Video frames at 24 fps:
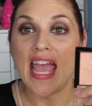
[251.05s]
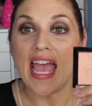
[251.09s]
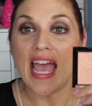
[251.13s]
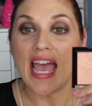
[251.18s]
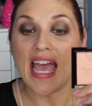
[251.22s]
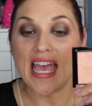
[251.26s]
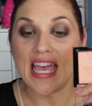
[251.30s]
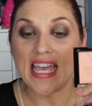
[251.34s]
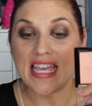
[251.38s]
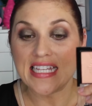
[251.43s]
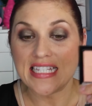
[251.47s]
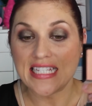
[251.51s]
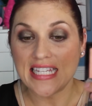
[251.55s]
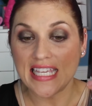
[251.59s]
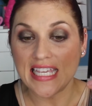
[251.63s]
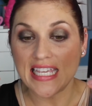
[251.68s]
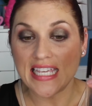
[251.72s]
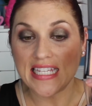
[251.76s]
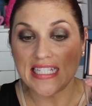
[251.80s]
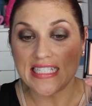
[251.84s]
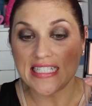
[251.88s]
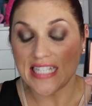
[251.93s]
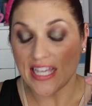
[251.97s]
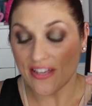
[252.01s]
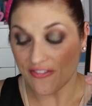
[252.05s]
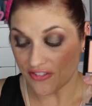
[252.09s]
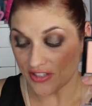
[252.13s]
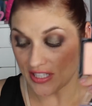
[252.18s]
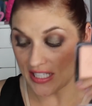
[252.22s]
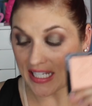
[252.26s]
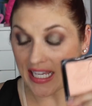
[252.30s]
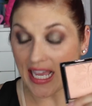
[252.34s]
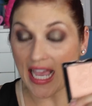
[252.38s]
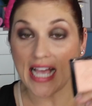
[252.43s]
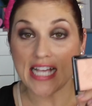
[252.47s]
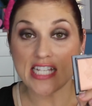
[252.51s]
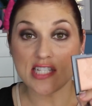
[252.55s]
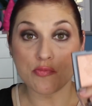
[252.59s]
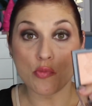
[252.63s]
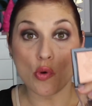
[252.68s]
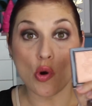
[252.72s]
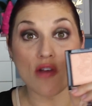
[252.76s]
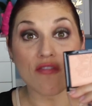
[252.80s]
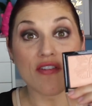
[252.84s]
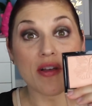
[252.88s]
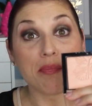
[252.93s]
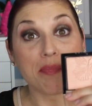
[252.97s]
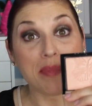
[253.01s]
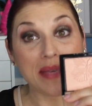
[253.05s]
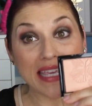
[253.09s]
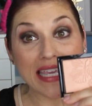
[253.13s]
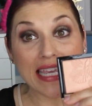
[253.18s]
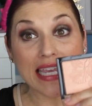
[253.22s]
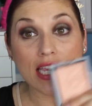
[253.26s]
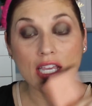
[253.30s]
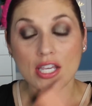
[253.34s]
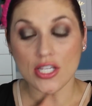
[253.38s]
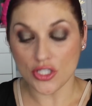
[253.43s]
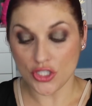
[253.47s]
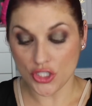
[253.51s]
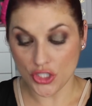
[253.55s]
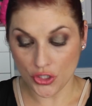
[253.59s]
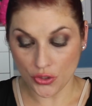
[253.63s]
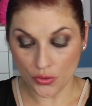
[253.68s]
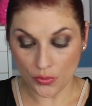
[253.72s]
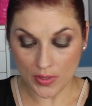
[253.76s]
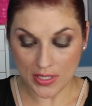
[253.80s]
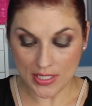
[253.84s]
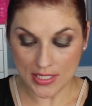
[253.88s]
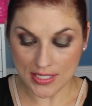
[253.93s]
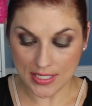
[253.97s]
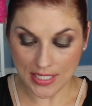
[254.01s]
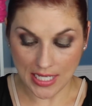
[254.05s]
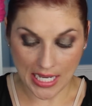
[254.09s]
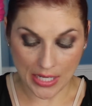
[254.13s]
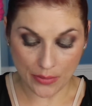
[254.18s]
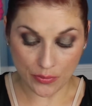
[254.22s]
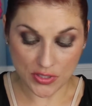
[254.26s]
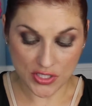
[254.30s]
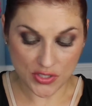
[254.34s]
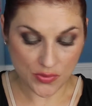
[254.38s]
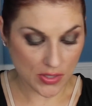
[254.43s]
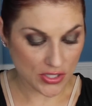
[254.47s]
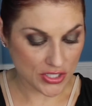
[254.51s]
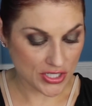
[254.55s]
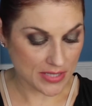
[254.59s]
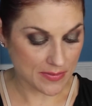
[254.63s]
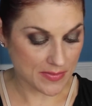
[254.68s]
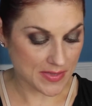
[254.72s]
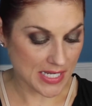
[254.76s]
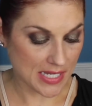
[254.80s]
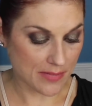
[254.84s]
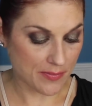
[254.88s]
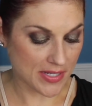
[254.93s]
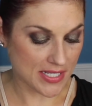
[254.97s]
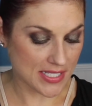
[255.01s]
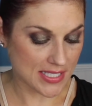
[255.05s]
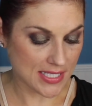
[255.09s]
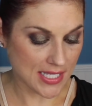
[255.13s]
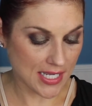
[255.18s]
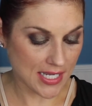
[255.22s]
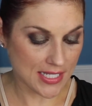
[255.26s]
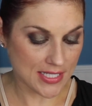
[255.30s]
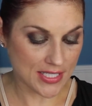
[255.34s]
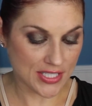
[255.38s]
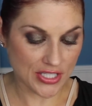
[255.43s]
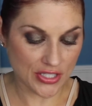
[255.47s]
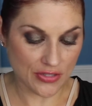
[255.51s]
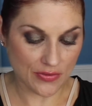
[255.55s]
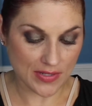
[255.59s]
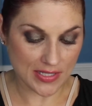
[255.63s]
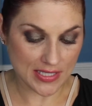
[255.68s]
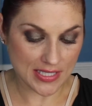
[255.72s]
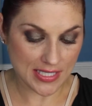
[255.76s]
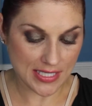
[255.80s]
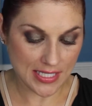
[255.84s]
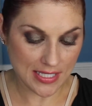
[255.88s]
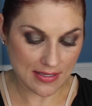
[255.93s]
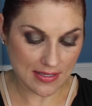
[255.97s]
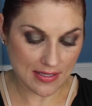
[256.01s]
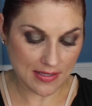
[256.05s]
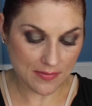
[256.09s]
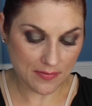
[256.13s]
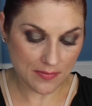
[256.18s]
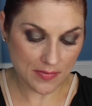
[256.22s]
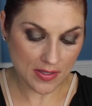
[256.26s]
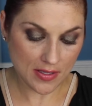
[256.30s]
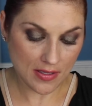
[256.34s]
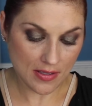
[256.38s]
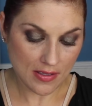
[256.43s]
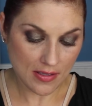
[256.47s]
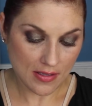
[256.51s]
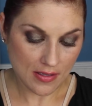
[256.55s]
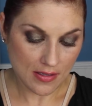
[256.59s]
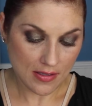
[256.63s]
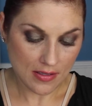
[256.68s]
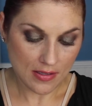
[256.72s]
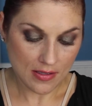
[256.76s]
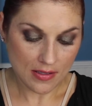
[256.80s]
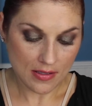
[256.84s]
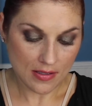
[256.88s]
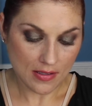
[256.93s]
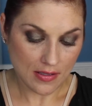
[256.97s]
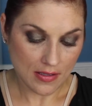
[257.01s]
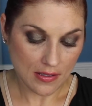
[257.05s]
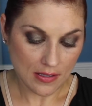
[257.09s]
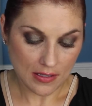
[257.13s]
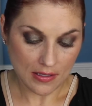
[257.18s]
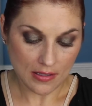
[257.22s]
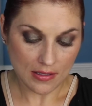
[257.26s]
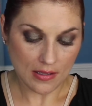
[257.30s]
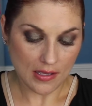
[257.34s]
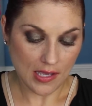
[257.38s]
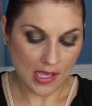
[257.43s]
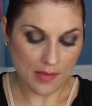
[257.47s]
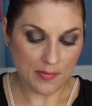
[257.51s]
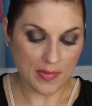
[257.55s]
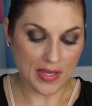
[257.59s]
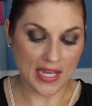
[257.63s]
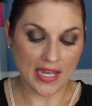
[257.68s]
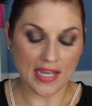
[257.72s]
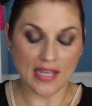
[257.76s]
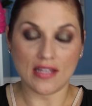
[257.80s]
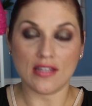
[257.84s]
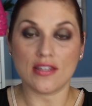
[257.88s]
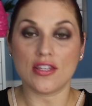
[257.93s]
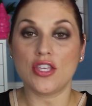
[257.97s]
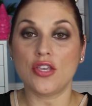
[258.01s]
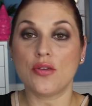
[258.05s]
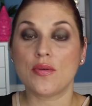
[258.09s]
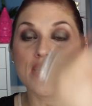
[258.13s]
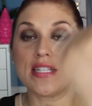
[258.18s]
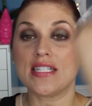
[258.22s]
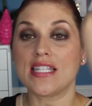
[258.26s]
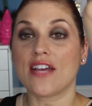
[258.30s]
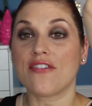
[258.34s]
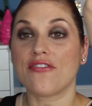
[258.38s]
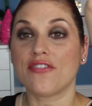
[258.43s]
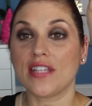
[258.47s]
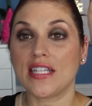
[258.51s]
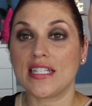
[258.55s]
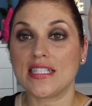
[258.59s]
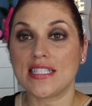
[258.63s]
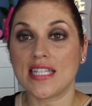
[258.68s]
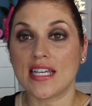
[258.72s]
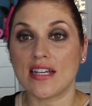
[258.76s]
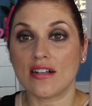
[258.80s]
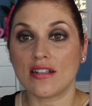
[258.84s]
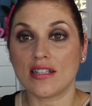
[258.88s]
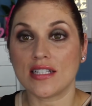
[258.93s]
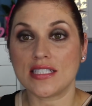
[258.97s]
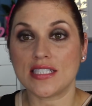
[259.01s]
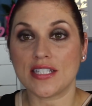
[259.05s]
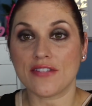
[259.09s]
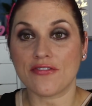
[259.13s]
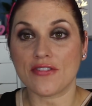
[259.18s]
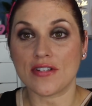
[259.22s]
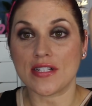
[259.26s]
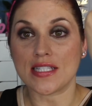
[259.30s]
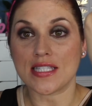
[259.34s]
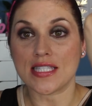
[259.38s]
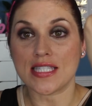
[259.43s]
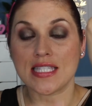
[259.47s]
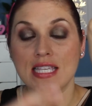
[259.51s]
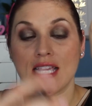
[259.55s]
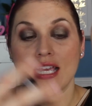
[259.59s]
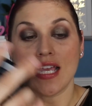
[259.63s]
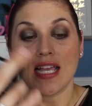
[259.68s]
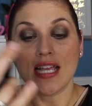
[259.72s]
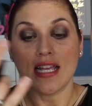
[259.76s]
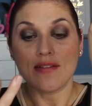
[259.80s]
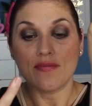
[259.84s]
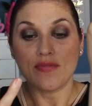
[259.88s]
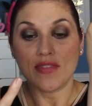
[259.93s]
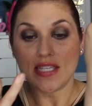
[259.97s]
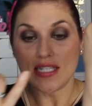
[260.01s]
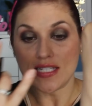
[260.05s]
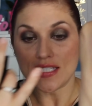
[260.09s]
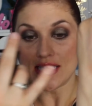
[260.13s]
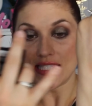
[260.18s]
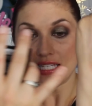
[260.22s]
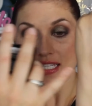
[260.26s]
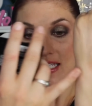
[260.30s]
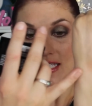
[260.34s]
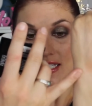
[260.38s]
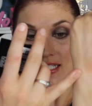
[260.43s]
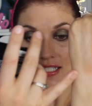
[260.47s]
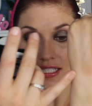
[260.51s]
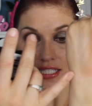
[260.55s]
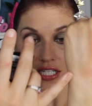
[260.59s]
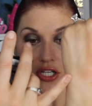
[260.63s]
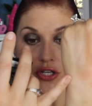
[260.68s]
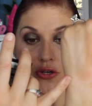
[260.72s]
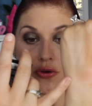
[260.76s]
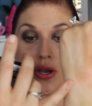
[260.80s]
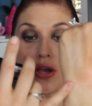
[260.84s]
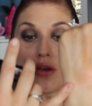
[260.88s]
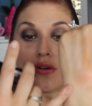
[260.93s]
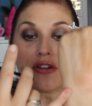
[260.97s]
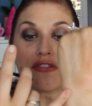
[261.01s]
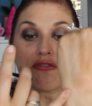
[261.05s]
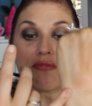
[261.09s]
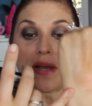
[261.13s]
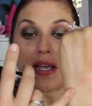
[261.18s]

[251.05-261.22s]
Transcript: and it definitely has more of a pink to it. I will swatch them side by side so you can see them. I mean, you can definitely tell a difference. This is Crown of